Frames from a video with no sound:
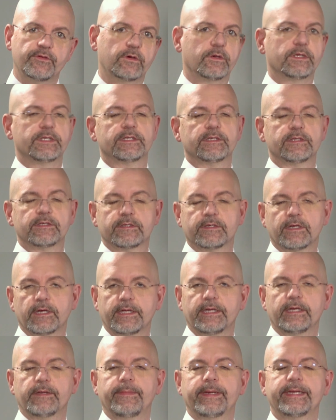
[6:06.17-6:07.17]
For instance,
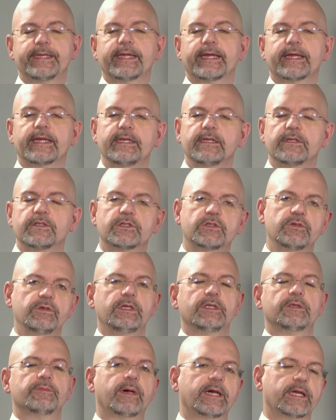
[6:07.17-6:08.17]
in the medtech
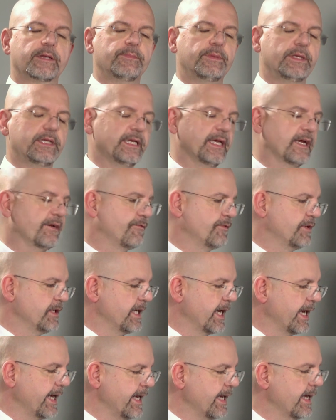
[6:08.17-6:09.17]
industries might be the
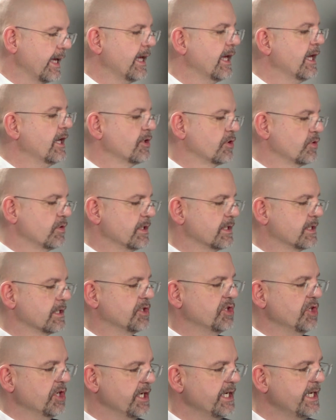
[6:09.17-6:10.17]
FDA. So this
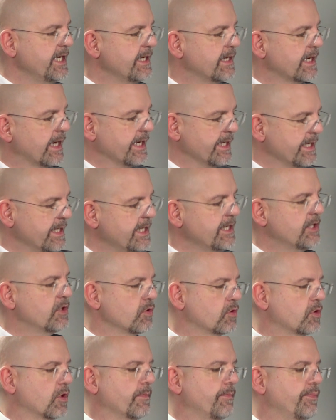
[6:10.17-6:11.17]
is the need. I need
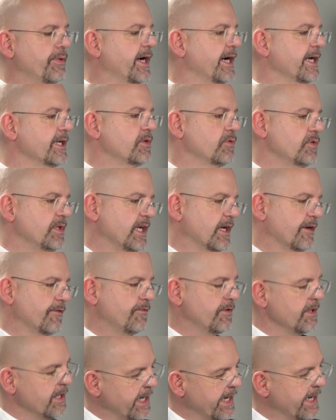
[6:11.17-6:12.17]
to comply to the
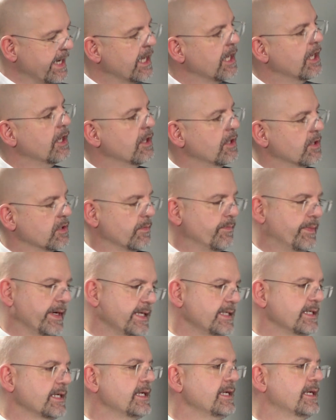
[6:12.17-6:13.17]
FDA. So
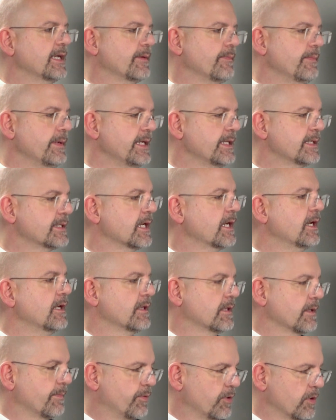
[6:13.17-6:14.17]
basically that means
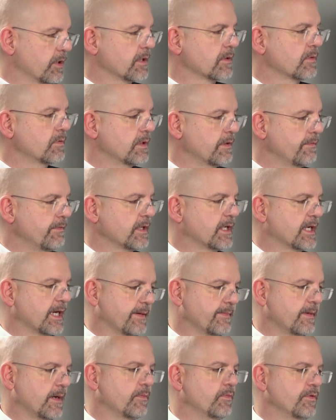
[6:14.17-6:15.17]
the product owner will
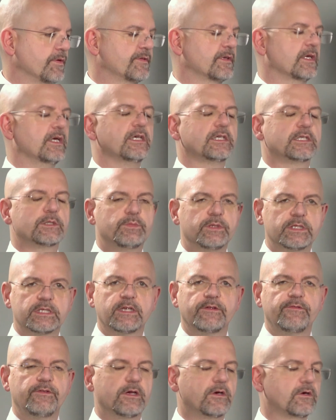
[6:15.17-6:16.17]
come up with
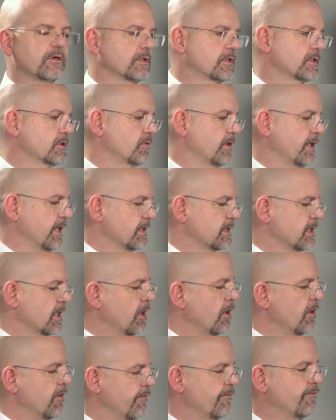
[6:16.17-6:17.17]
specific constraints
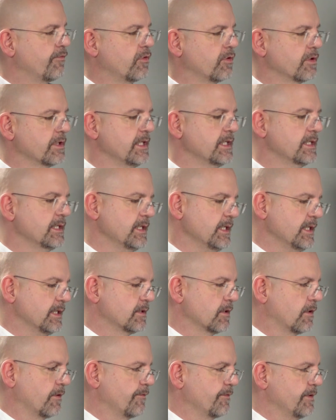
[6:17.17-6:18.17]
for these
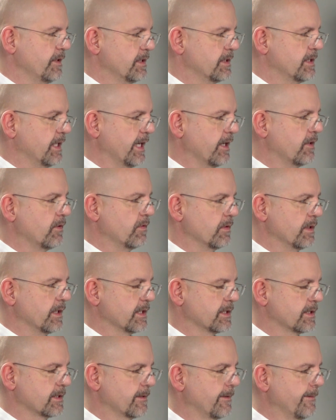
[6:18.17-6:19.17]
needs of these
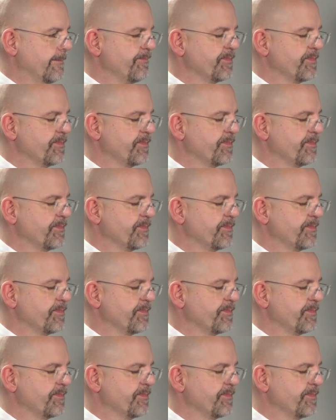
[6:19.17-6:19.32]
stakeholders.